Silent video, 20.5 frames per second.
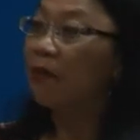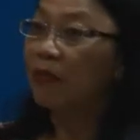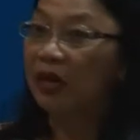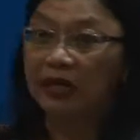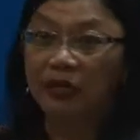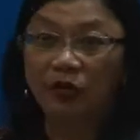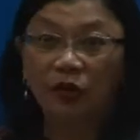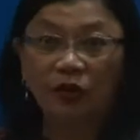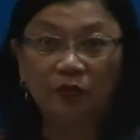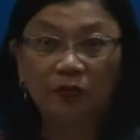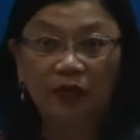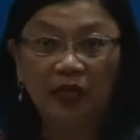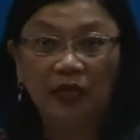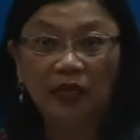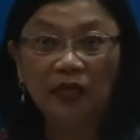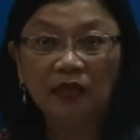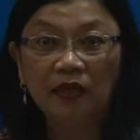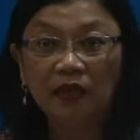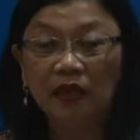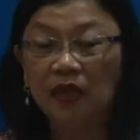I might not
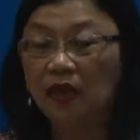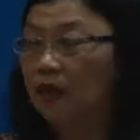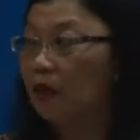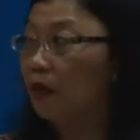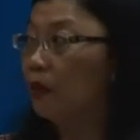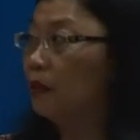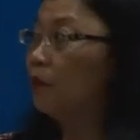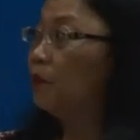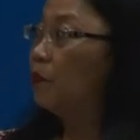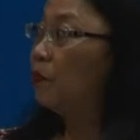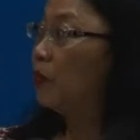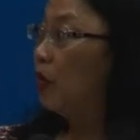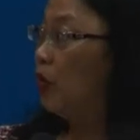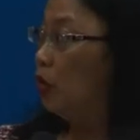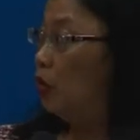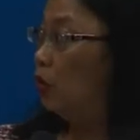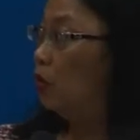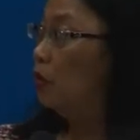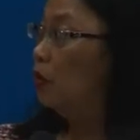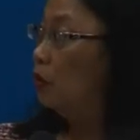be, um,
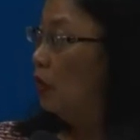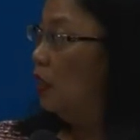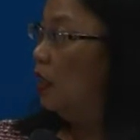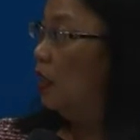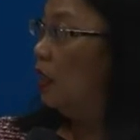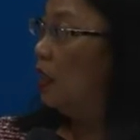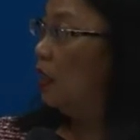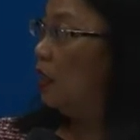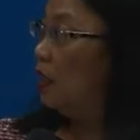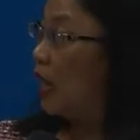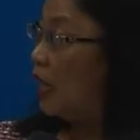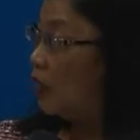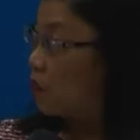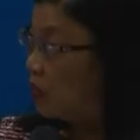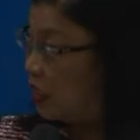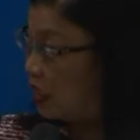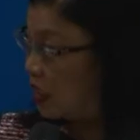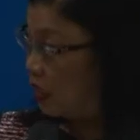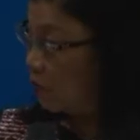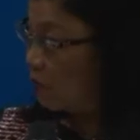you know, uh,
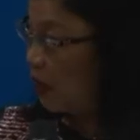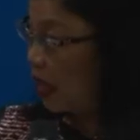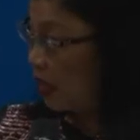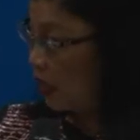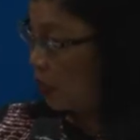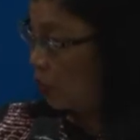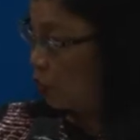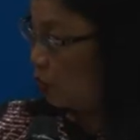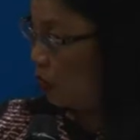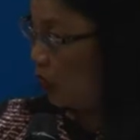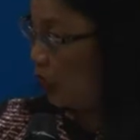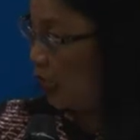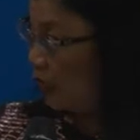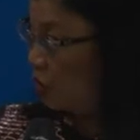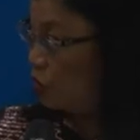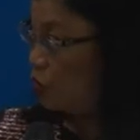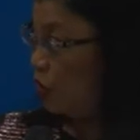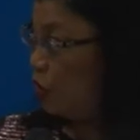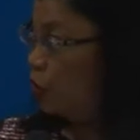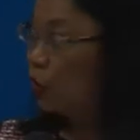admitted back into the
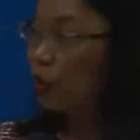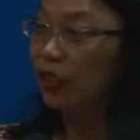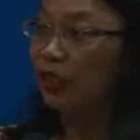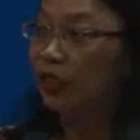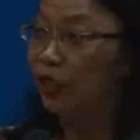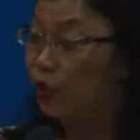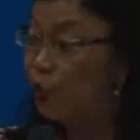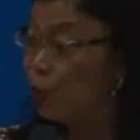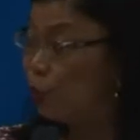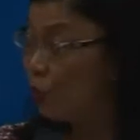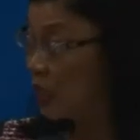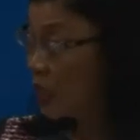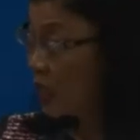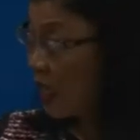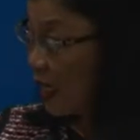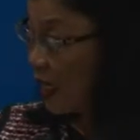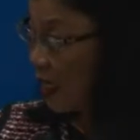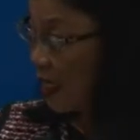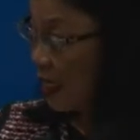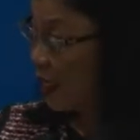country to continue my
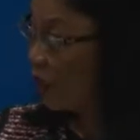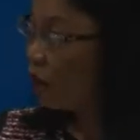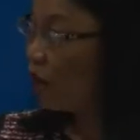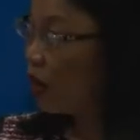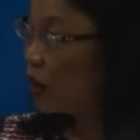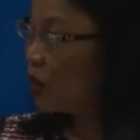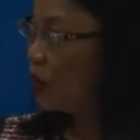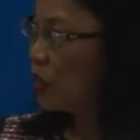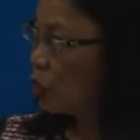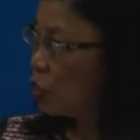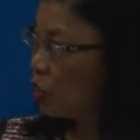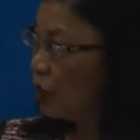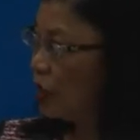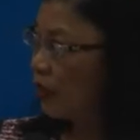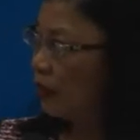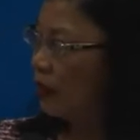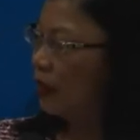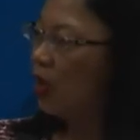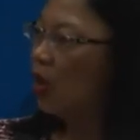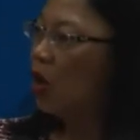studies if I were a
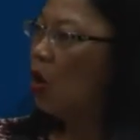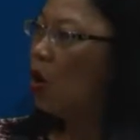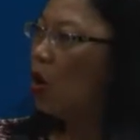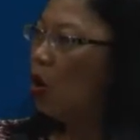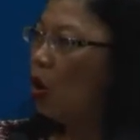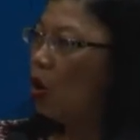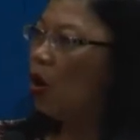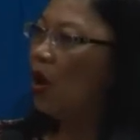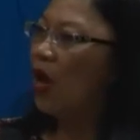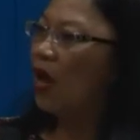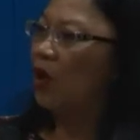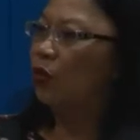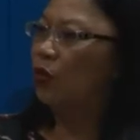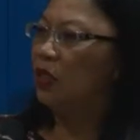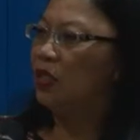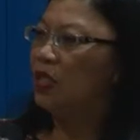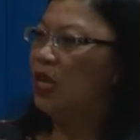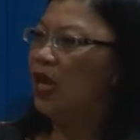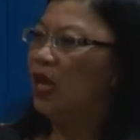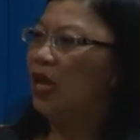student. Or I
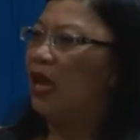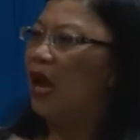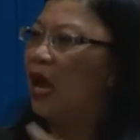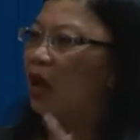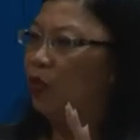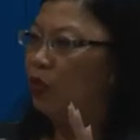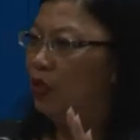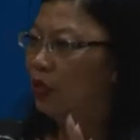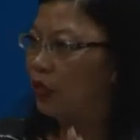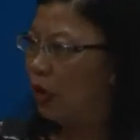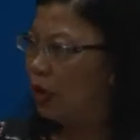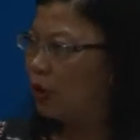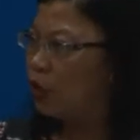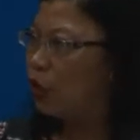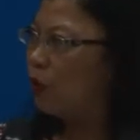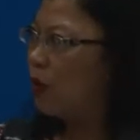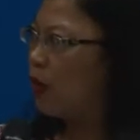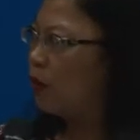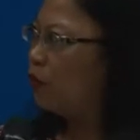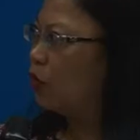would say I will not
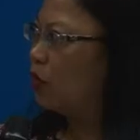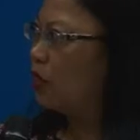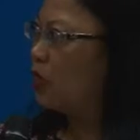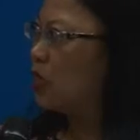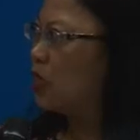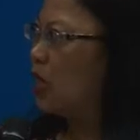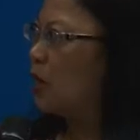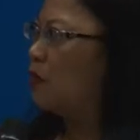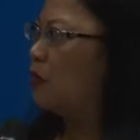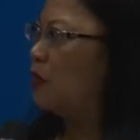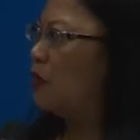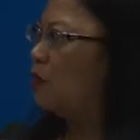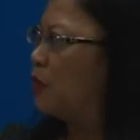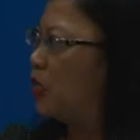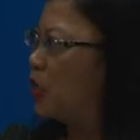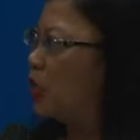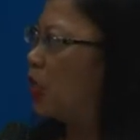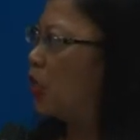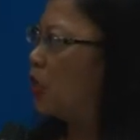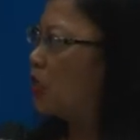go back for the summer
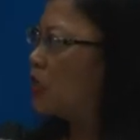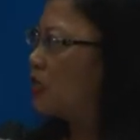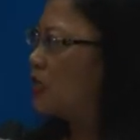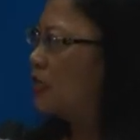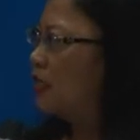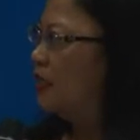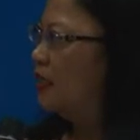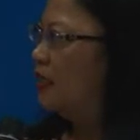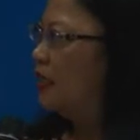because,